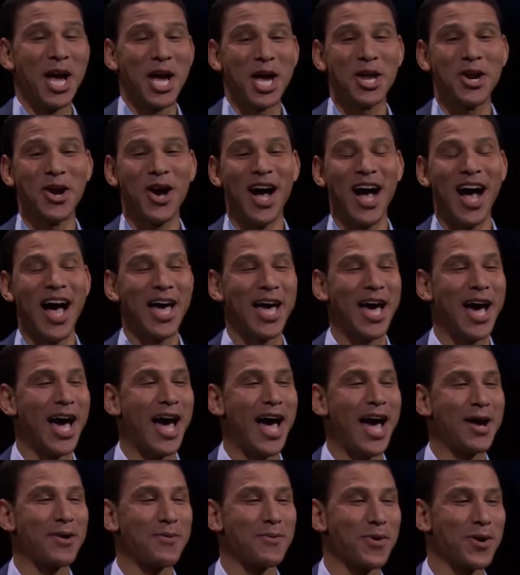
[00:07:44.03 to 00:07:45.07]
You know,
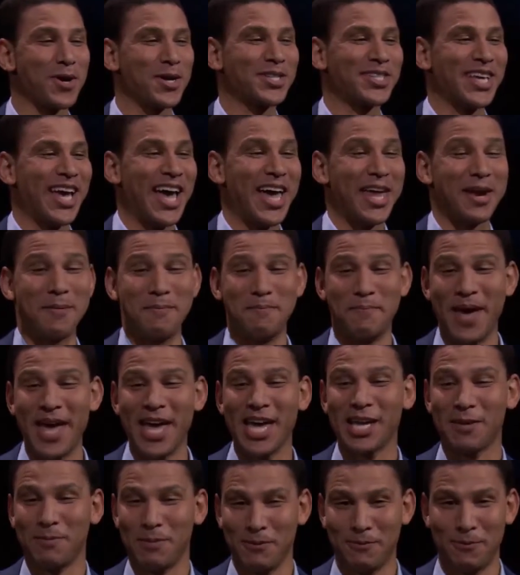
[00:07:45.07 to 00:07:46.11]
I worked at a
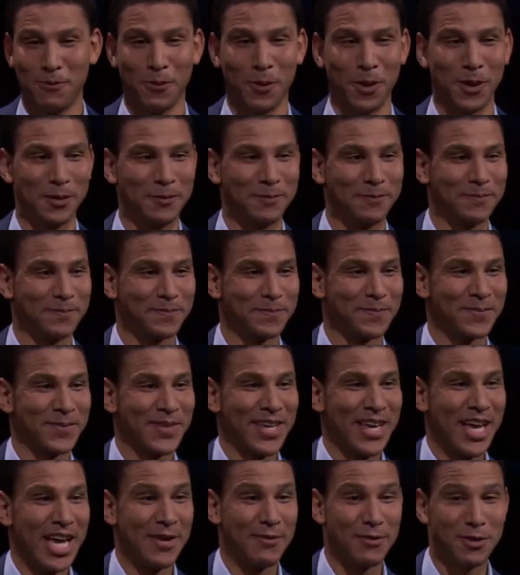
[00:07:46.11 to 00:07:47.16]
bank before,
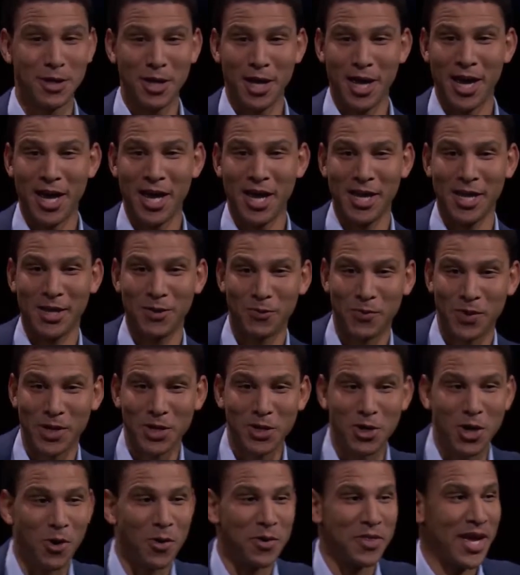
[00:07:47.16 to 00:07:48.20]
and when
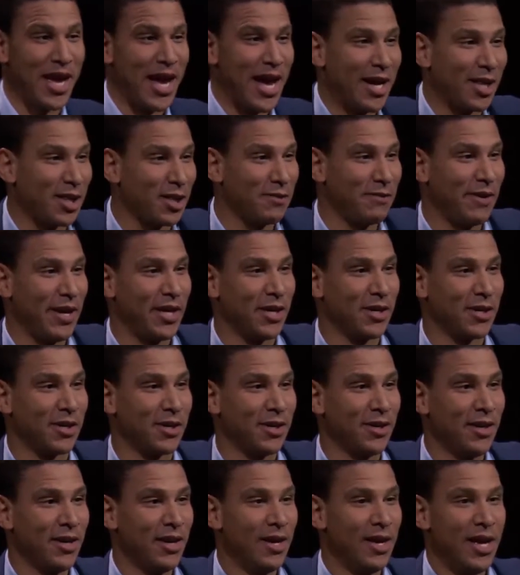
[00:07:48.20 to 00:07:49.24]
you go in the
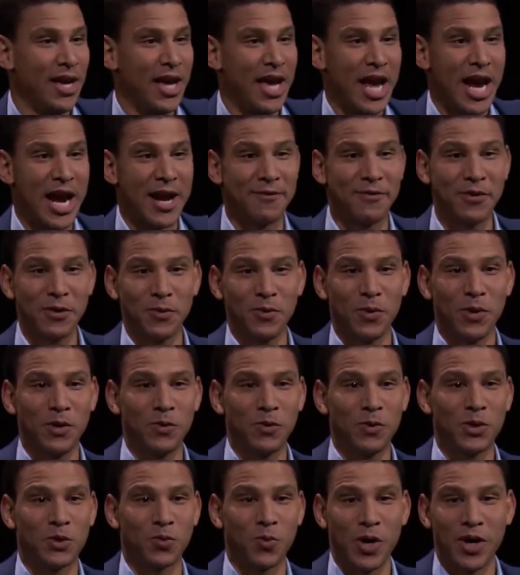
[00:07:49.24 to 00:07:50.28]
elevator, everyone
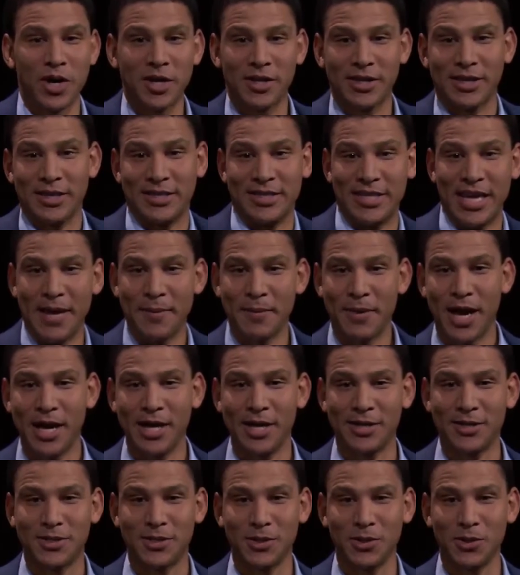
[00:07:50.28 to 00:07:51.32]
was wearing like the same kind
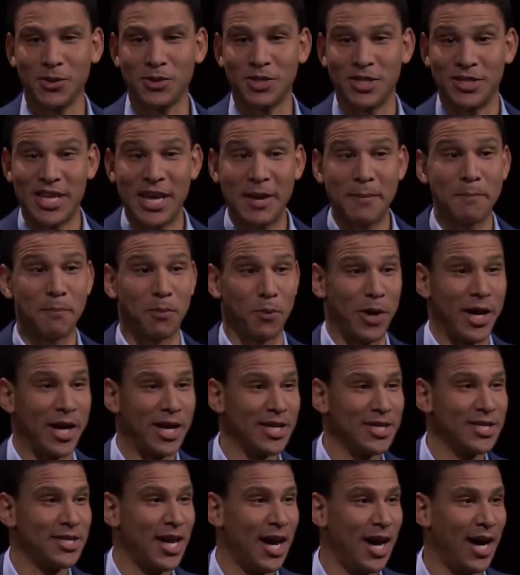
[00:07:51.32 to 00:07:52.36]
of suits, the same
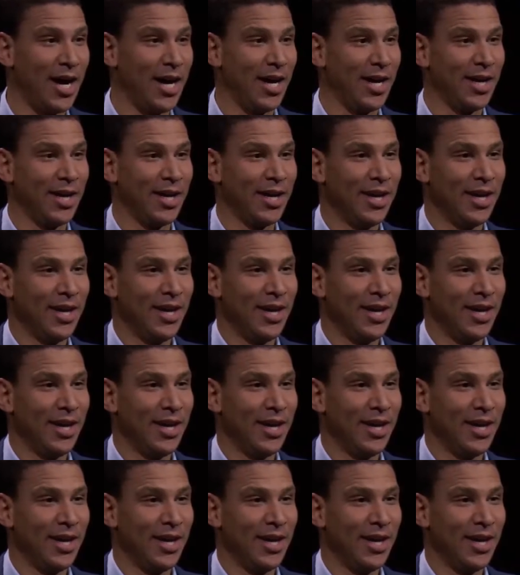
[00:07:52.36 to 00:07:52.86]
brand tie.